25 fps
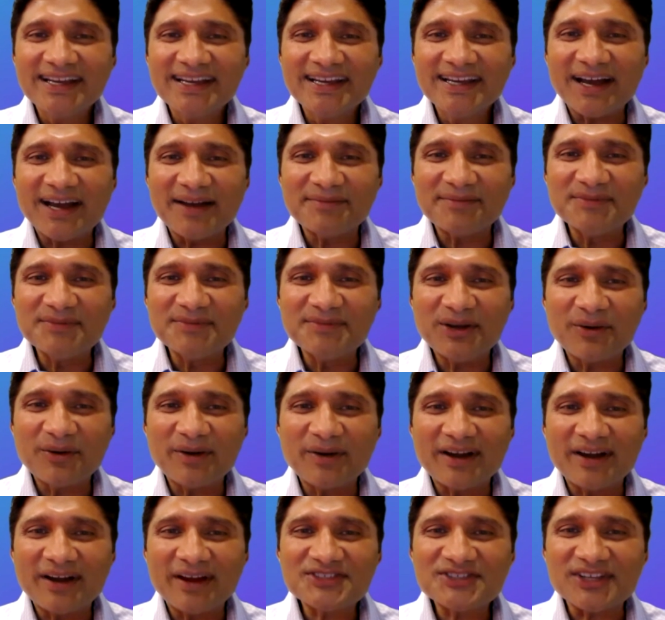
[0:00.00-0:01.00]

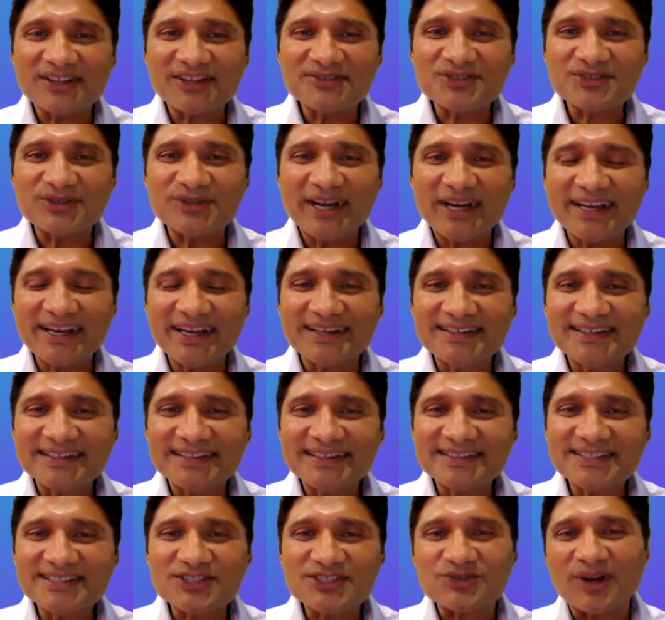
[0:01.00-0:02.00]
ourselves trying to
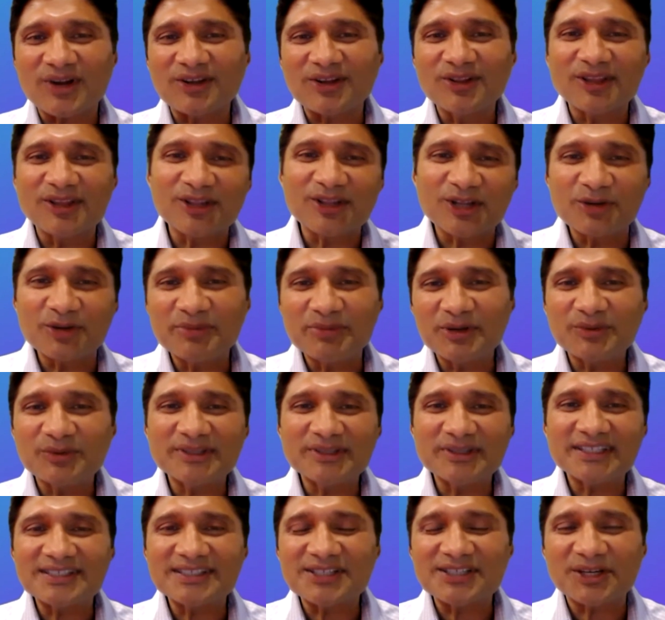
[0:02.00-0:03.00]
struggle a little bit with
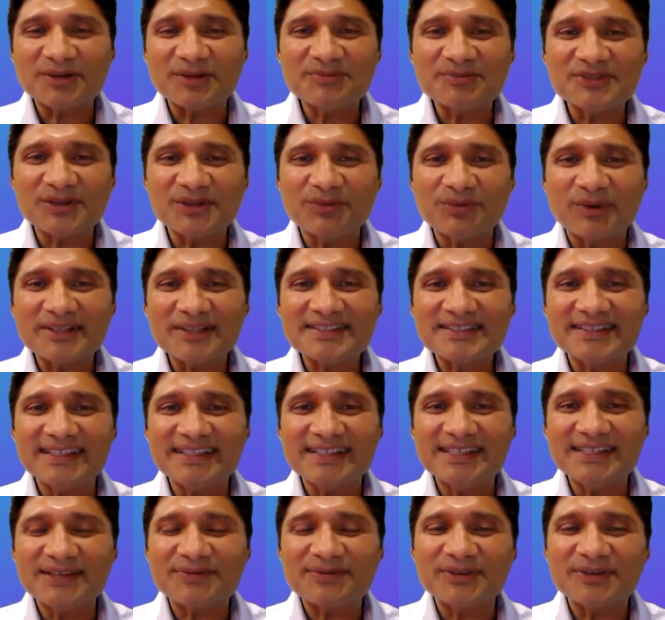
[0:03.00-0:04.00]
the terms and what's the
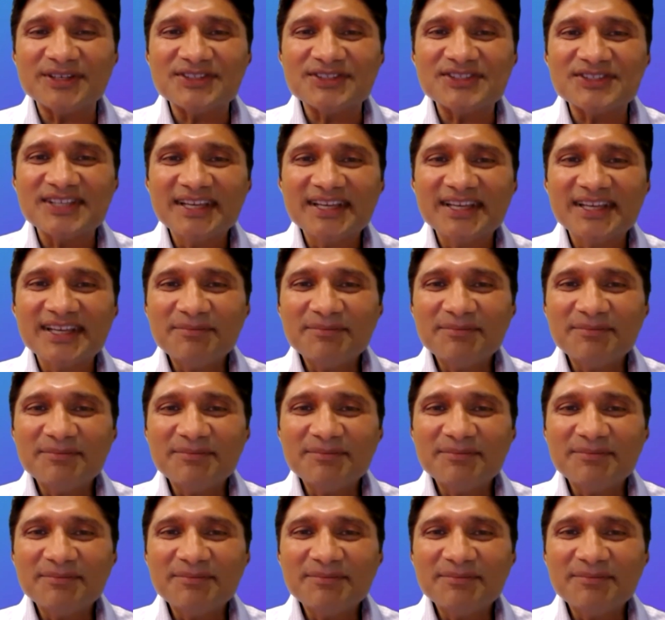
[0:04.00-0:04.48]
difference.